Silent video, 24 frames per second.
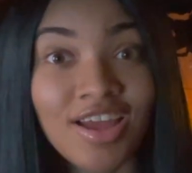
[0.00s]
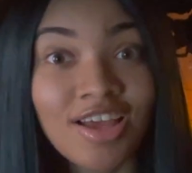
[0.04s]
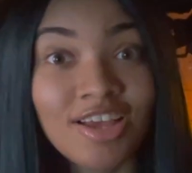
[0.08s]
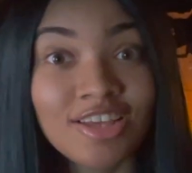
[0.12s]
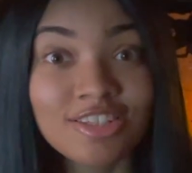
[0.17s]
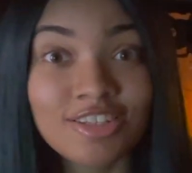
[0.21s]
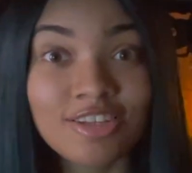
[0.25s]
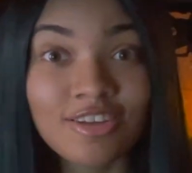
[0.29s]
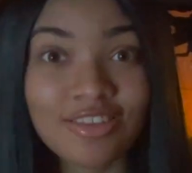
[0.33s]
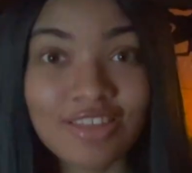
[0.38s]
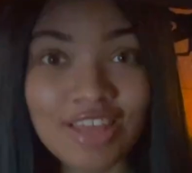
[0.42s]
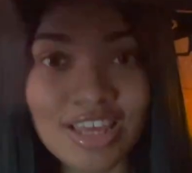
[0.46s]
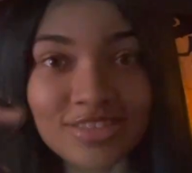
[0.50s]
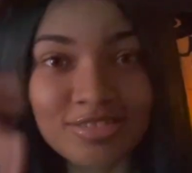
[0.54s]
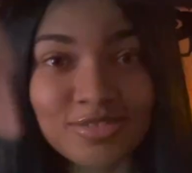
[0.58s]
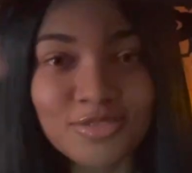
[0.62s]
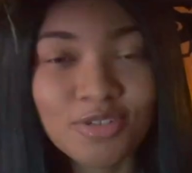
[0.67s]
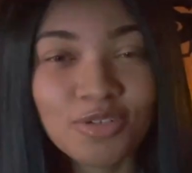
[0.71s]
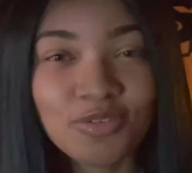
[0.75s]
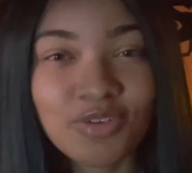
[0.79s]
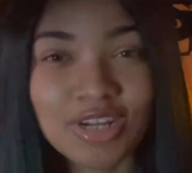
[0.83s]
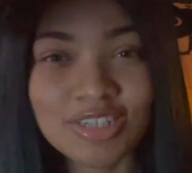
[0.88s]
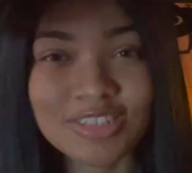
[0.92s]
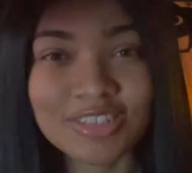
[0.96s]
So that's what
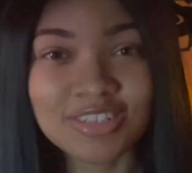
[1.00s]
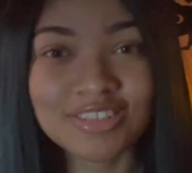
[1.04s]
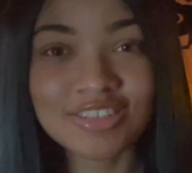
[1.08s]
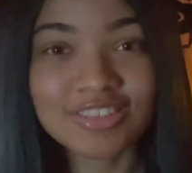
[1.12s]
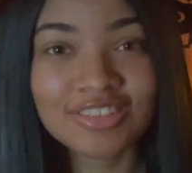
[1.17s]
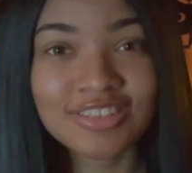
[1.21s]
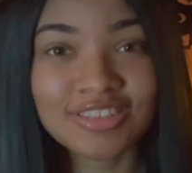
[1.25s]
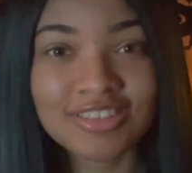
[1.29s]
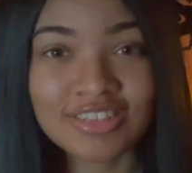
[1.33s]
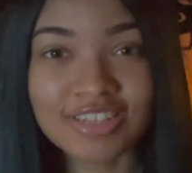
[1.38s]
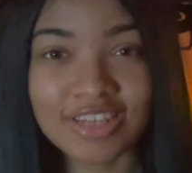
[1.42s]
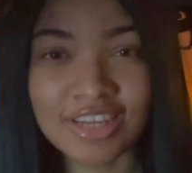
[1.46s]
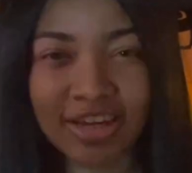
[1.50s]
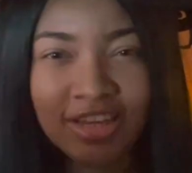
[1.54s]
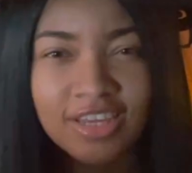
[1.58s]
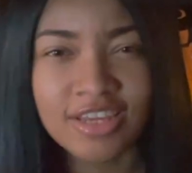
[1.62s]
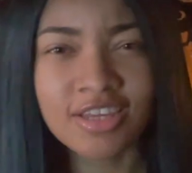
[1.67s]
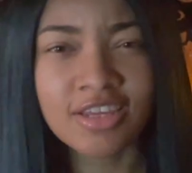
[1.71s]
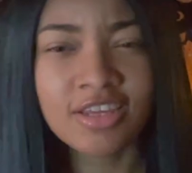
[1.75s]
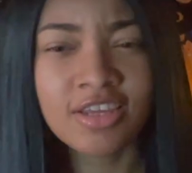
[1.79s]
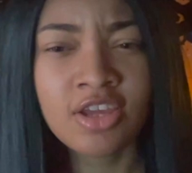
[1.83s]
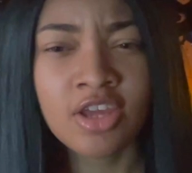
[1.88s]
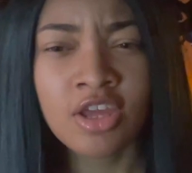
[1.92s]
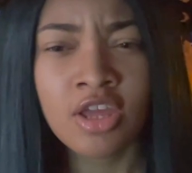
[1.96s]
we're watching
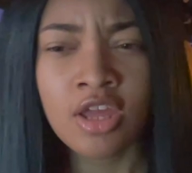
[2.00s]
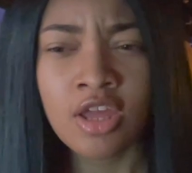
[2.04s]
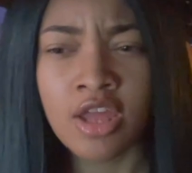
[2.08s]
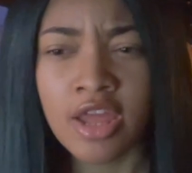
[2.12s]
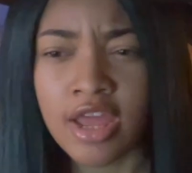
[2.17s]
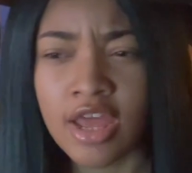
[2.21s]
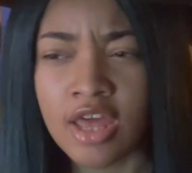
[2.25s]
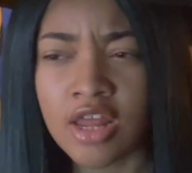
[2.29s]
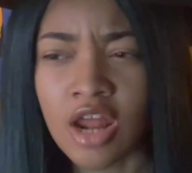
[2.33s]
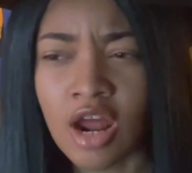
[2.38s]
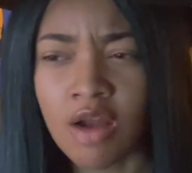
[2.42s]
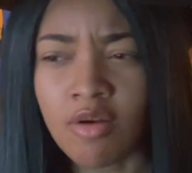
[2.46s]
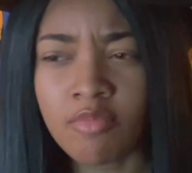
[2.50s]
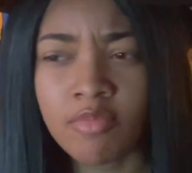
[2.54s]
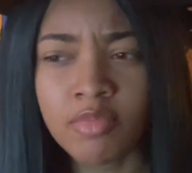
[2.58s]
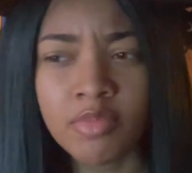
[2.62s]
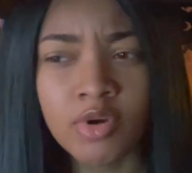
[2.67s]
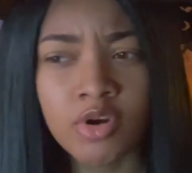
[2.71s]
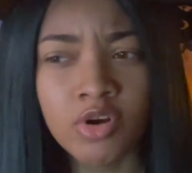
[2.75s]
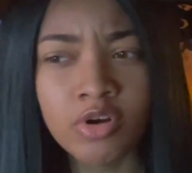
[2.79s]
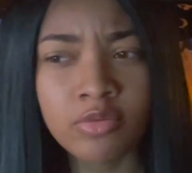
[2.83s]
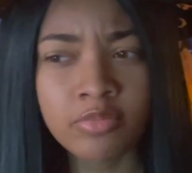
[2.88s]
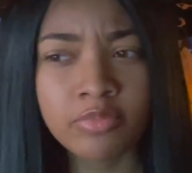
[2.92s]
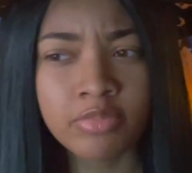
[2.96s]
today, and I
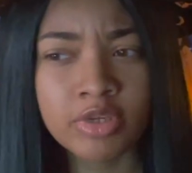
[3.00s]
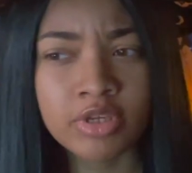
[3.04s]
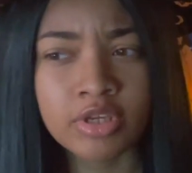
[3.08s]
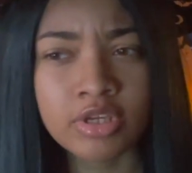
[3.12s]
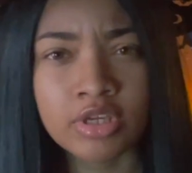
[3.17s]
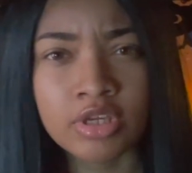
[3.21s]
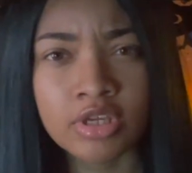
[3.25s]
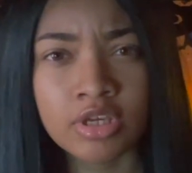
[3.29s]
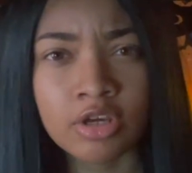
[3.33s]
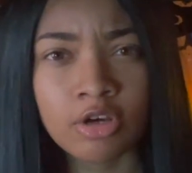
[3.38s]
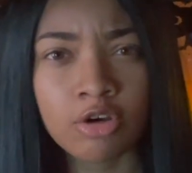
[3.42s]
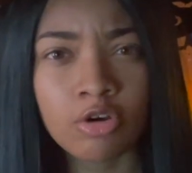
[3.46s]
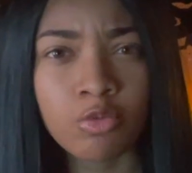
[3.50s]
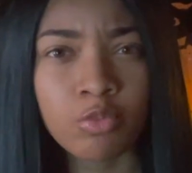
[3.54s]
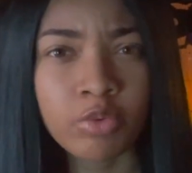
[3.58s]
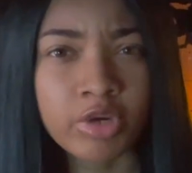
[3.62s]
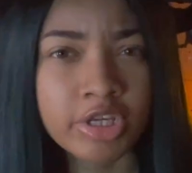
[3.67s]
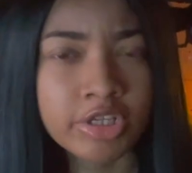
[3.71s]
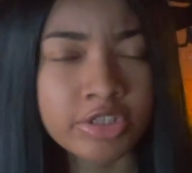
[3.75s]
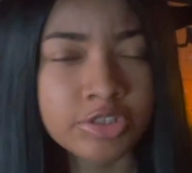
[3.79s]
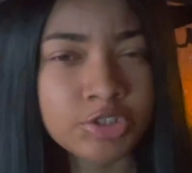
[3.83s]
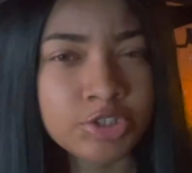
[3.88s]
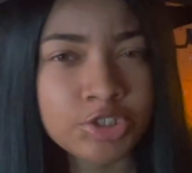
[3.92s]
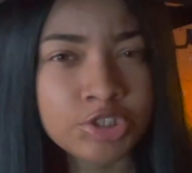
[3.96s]
remember her being a
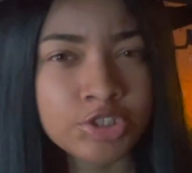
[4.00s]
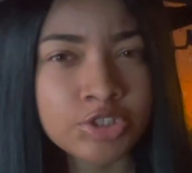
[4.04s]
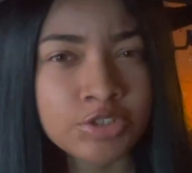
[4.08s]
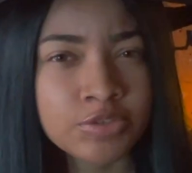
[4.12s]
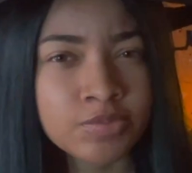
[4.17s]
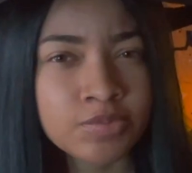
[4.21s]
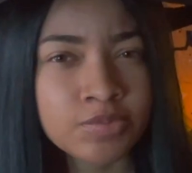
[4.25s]
witch.